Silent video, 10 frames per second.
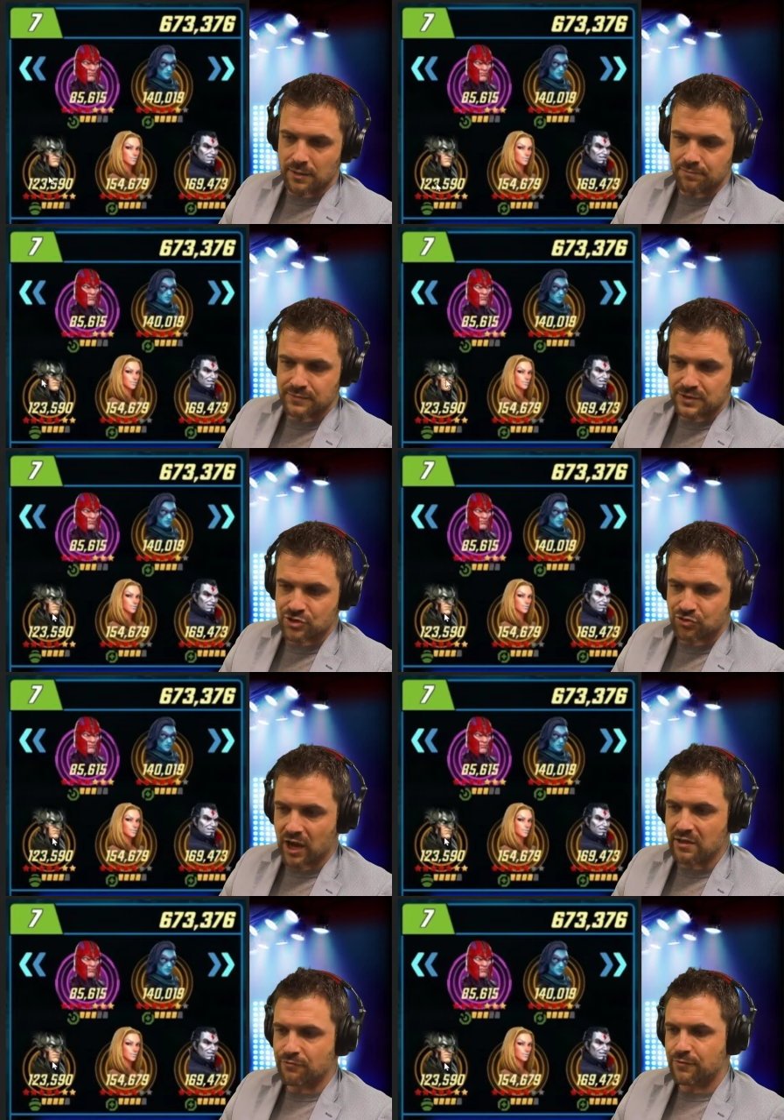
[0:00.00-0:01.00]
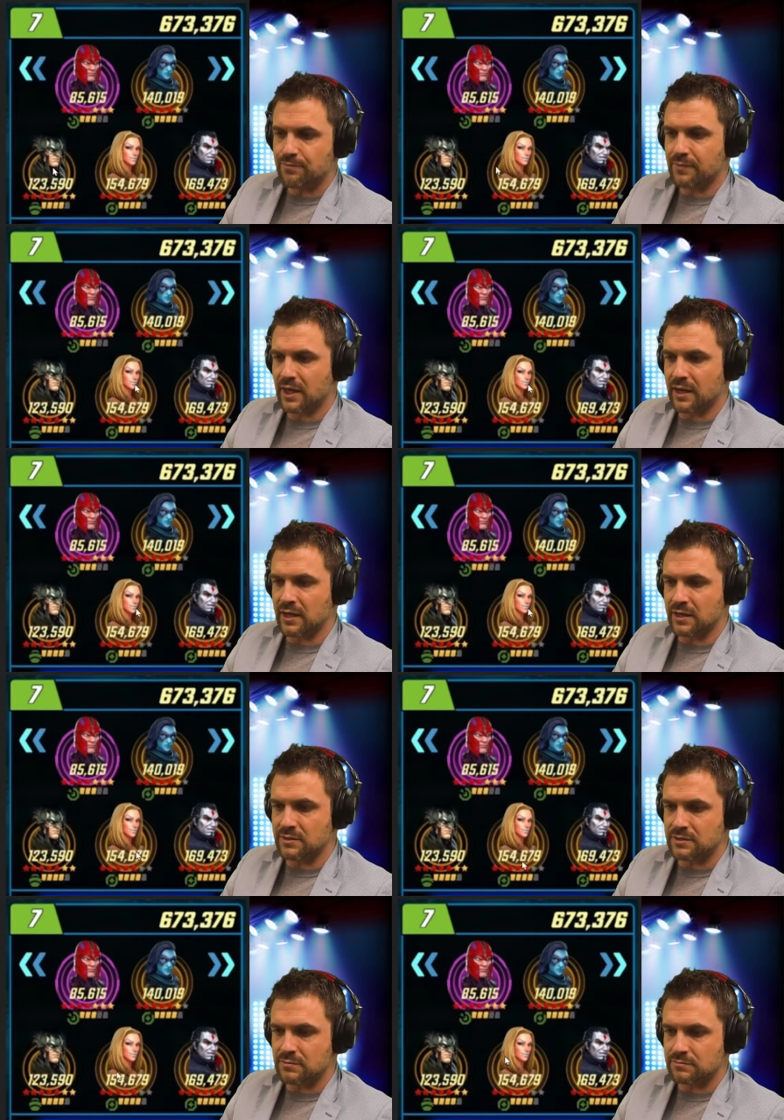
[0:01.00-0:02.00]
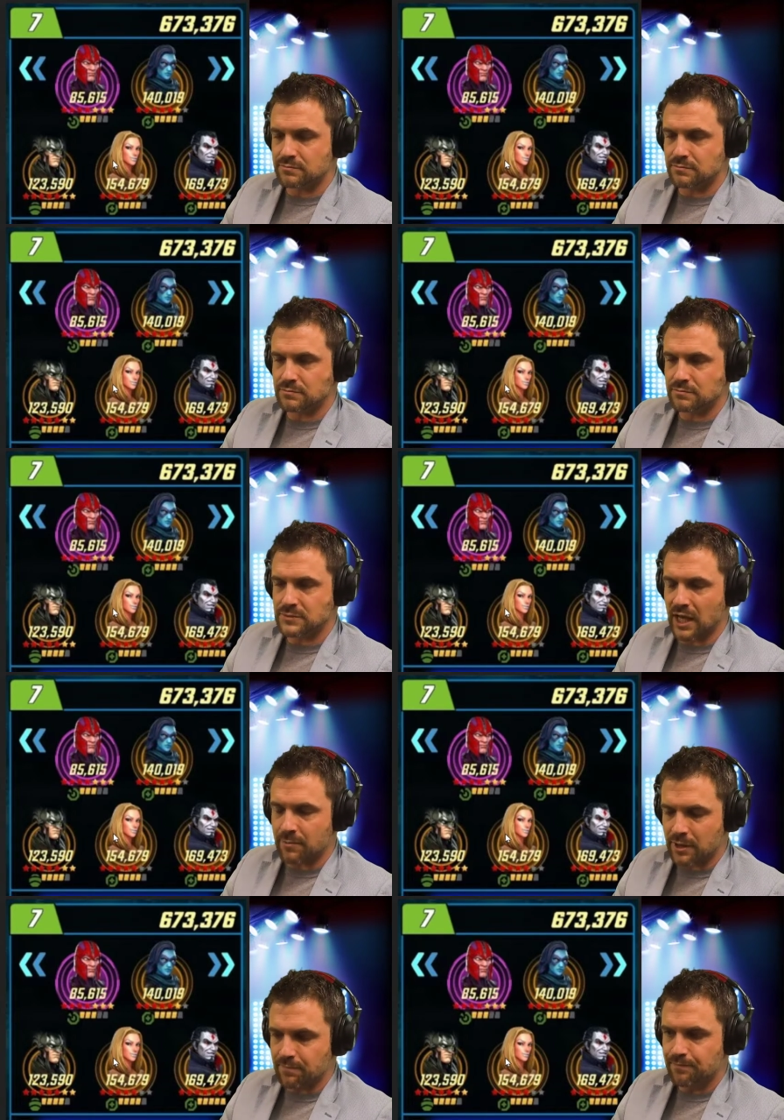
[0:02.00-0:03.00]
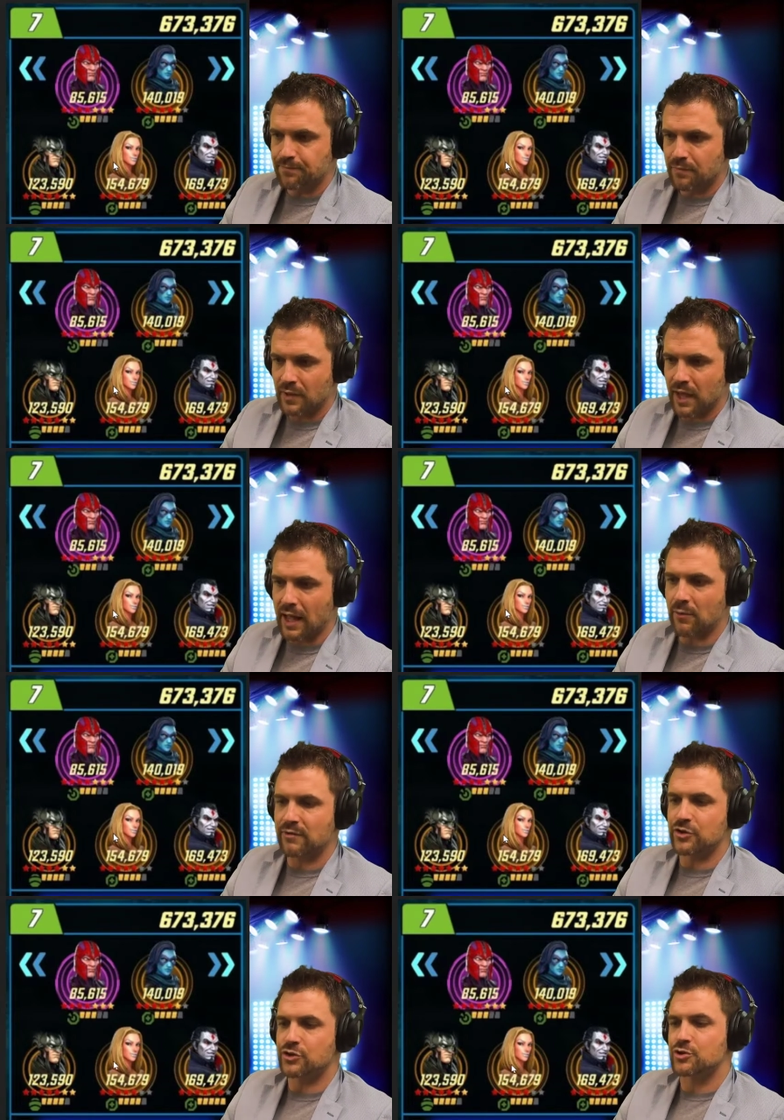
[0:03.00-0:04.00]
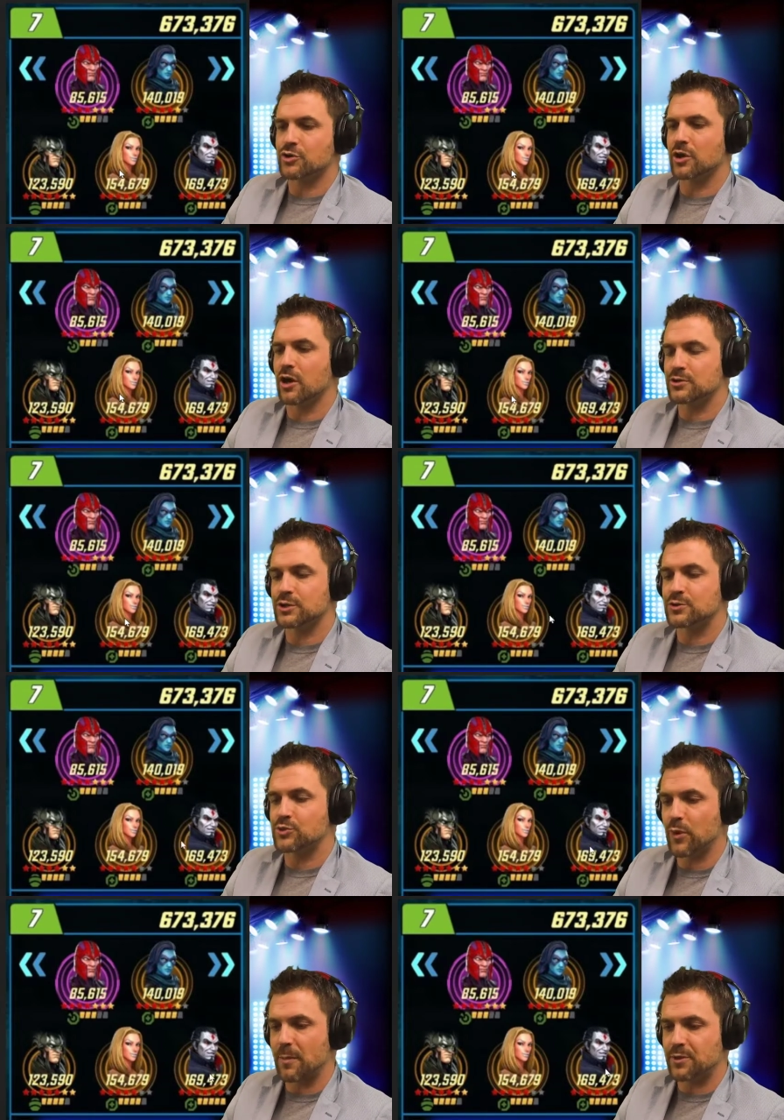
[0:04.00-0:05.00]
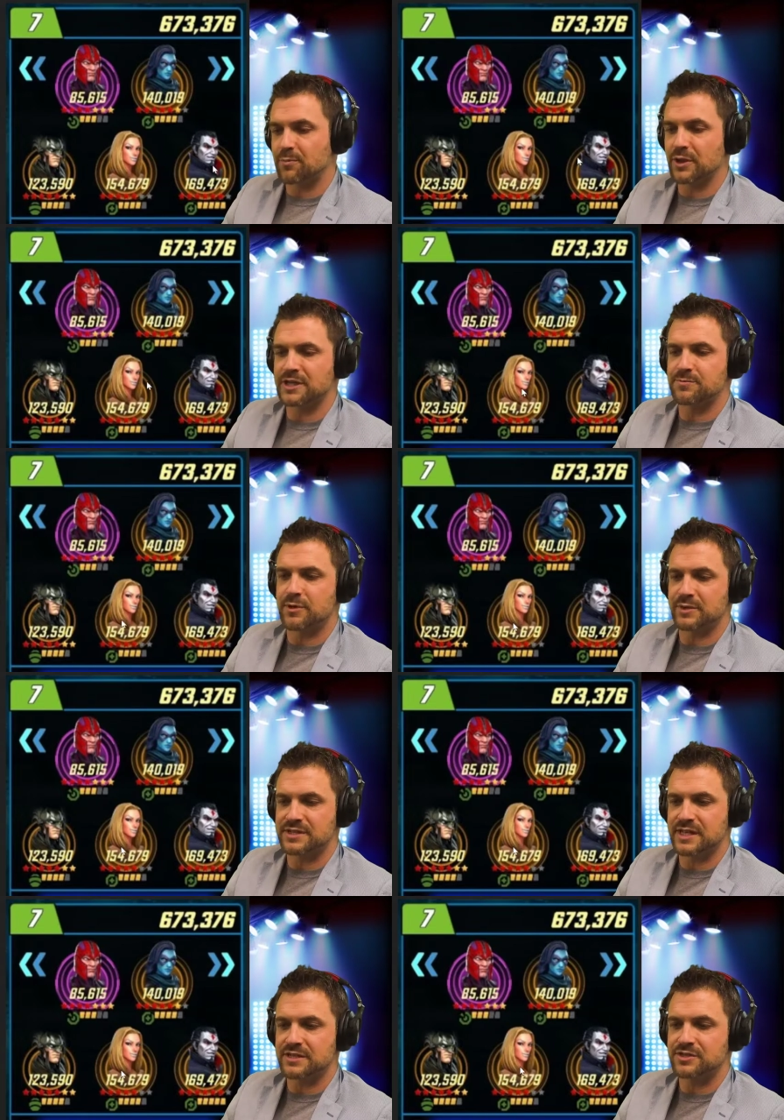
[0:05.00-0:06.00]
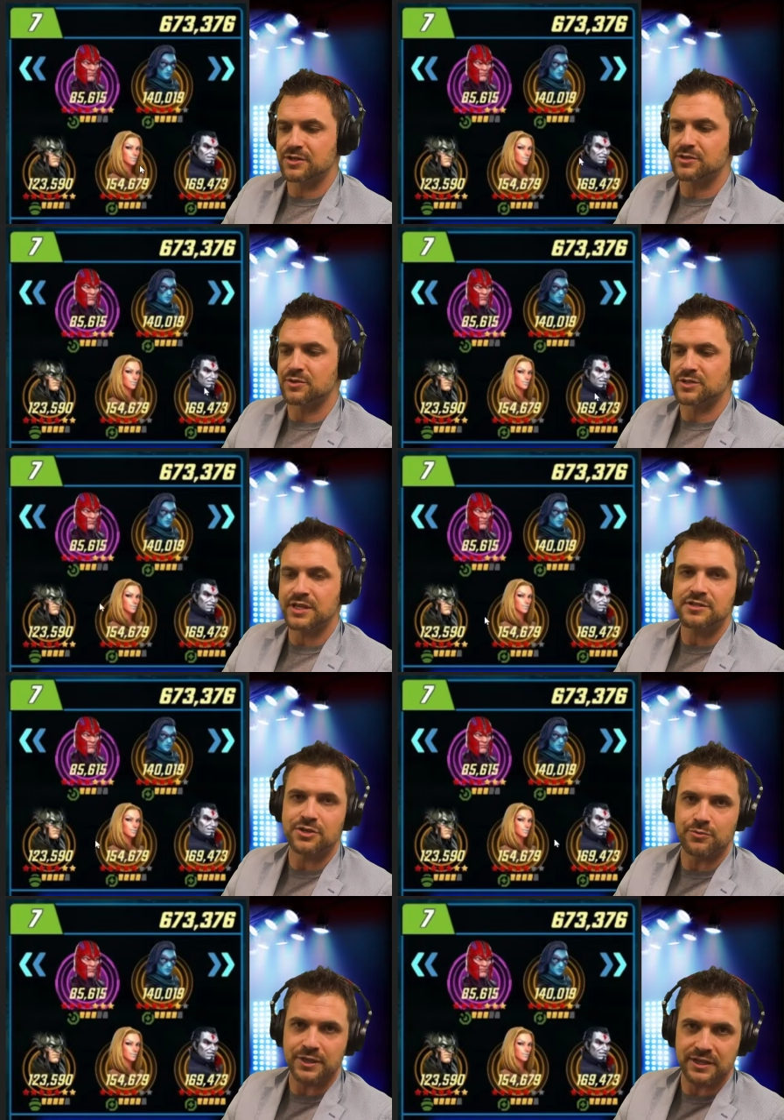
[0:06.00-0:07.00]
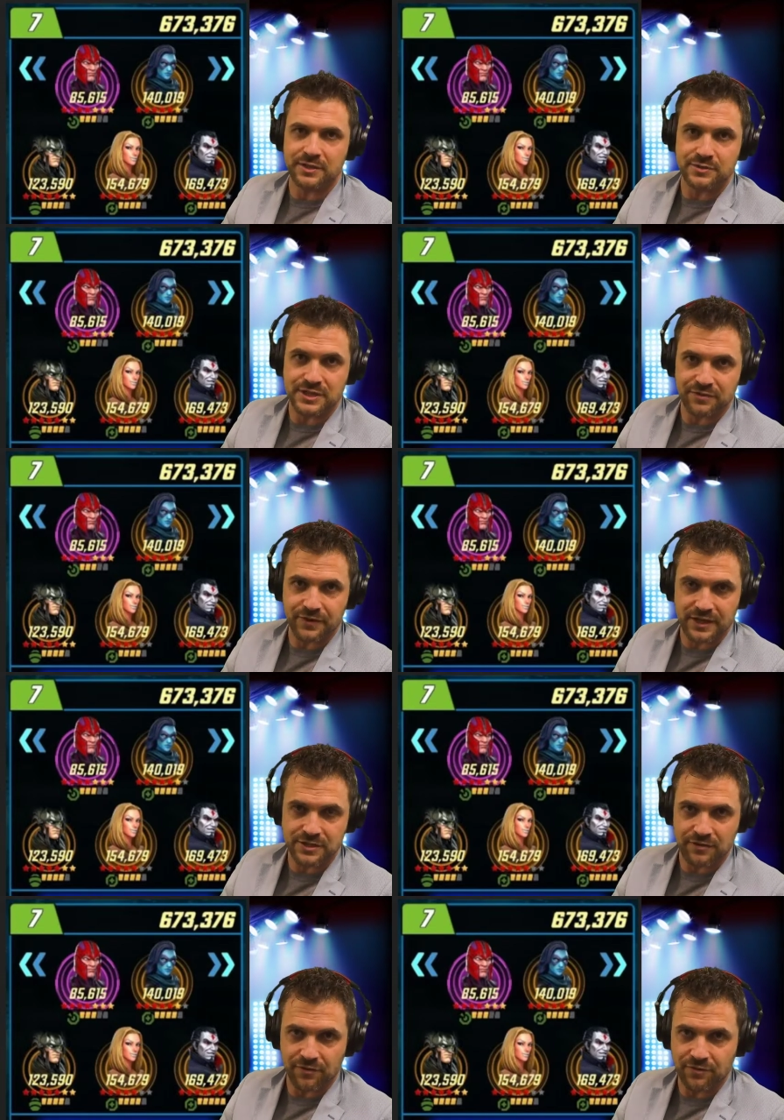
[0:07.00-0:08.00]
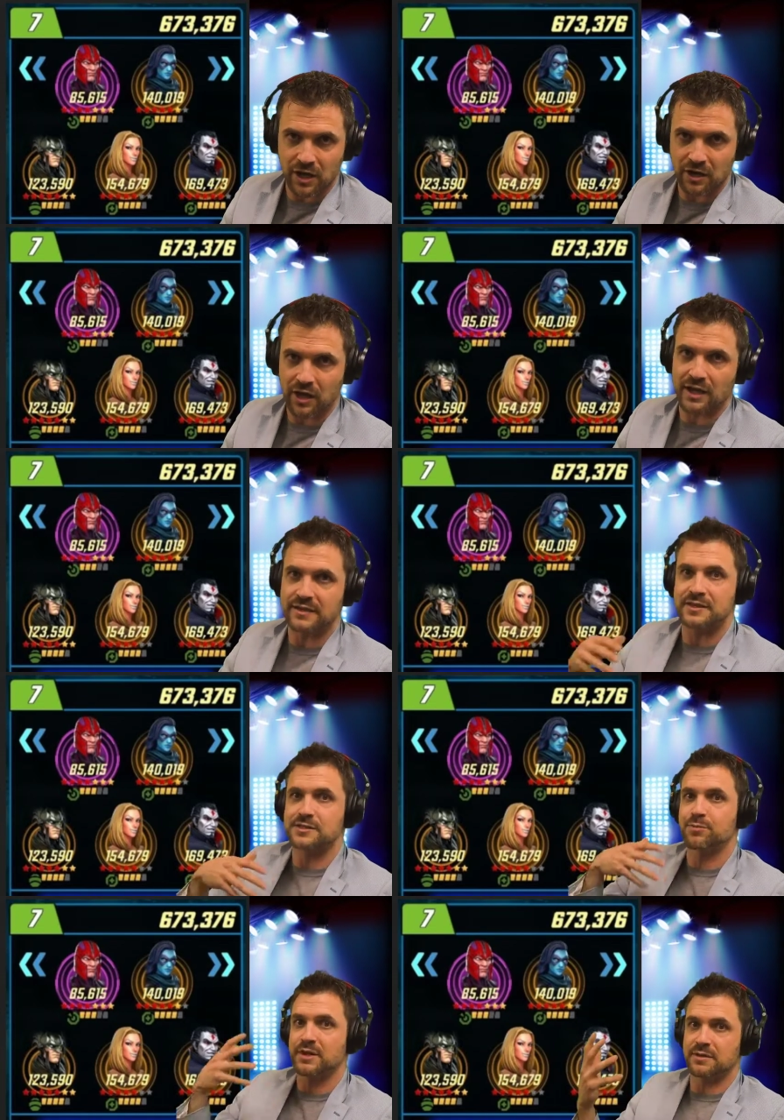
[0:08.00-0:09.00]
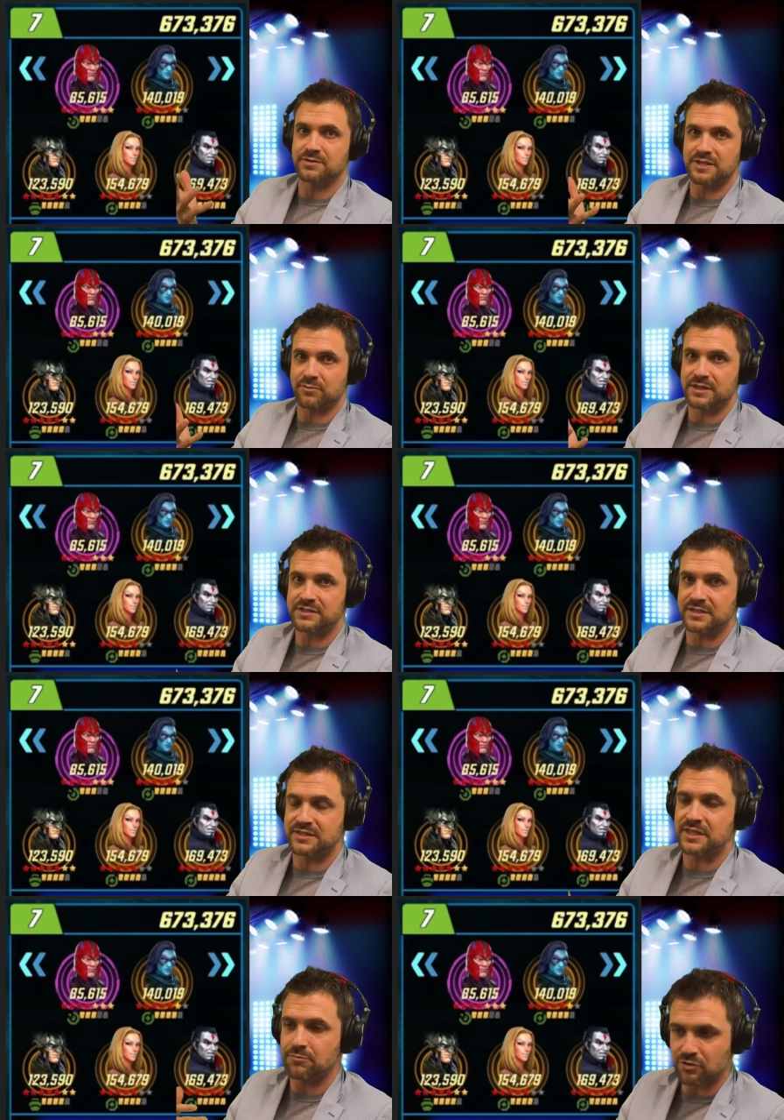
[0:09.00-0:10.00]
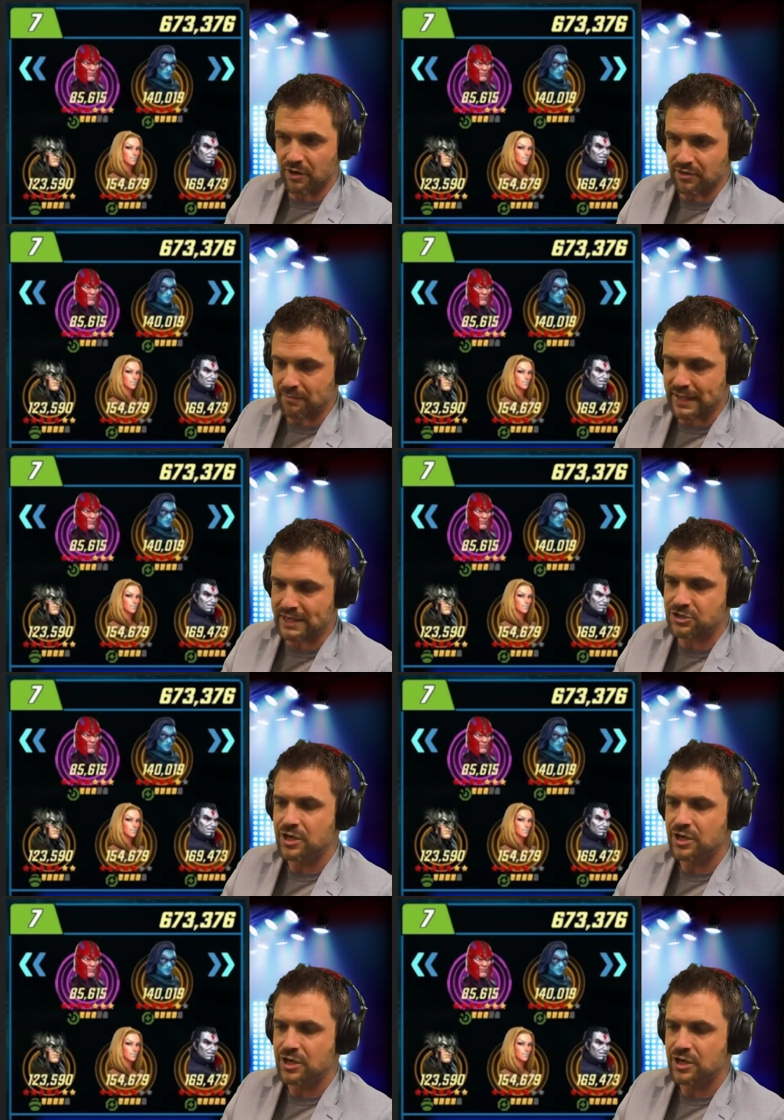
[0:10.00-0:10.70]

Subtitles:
Strife and Emma. However, you could also swap the placement with Sinister, so Sinister would get those deflects off of Doc Ock and then spread them to the rest of the team throughout the match.